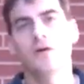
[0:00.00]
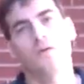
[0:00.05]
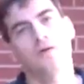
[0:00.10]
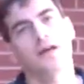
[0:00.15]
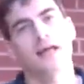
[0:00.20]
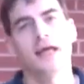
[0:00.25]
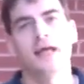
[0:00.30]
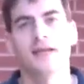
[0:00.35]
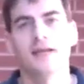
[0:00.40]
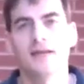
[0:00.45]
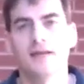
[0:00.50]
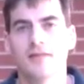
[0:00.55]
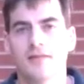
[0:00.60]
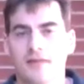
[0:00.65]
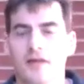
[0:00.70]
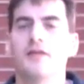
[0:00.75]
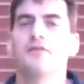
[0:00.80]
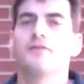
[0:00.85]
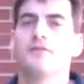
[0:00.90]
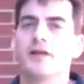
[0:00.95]
organic
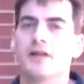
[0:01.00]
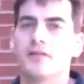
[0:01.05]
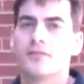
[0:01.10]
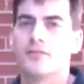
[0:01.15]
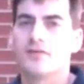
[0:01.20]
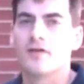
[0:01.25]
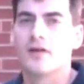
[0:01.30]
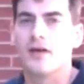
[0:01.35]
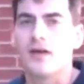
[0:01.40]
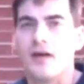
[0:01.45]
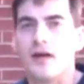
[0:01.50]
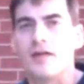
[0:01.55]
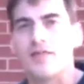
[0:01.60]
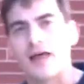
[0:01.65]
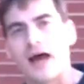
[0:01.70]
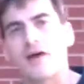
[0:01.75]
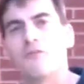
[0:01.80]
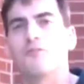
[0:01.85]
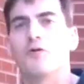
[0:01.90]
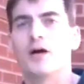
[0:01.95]
thin films
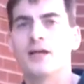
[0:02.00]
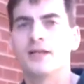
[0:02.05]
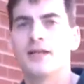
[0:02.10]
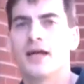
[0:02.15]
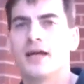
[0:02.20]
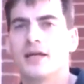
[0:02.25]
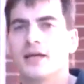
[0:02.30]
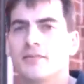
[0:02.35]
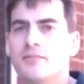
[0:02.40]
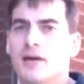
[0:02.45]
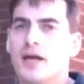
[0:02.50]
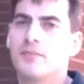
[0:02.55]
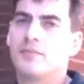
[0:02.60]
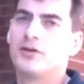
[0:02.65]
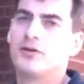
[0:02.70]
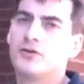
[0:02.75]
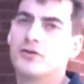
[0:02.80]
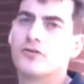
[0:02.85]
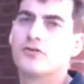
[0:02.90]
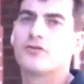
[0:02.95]
that one day may be
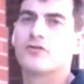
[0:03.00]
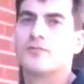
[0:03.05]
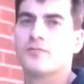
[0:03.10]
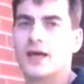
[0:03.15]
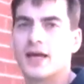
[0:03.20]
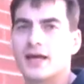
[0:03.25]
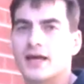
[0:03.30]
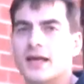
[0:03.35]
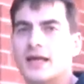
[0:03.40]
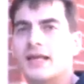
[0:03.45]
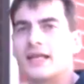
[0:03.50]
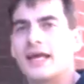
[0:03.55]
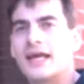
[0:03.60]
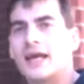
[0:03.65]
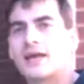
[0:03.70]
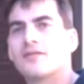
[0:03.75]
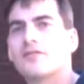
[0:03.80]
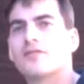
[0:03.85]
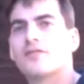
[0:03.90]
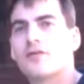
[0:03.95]
used to make
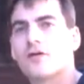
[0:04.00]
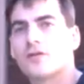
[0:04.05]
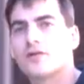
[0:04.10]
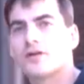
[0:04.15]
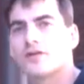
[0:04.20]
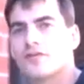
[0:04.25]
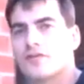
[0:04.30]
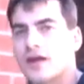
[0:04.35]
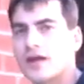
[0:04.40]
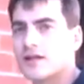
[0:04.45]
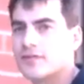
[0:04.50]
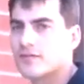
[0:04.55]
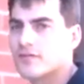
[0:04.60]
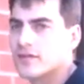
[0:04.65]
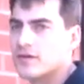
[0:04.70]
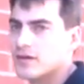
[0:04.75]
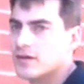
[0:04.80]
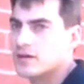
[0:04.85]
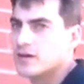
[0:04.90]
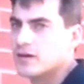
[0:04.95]
enhanced solar cells.
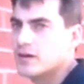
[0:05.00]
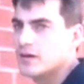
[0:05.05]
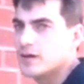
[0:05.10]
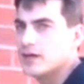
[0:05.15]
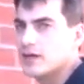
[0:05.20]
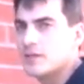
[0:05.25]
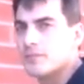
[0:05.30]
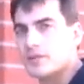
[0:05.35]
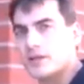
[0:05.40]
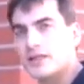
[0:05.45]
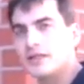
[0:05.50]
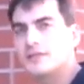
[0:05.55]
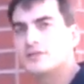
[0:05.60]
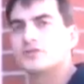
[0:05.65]
Please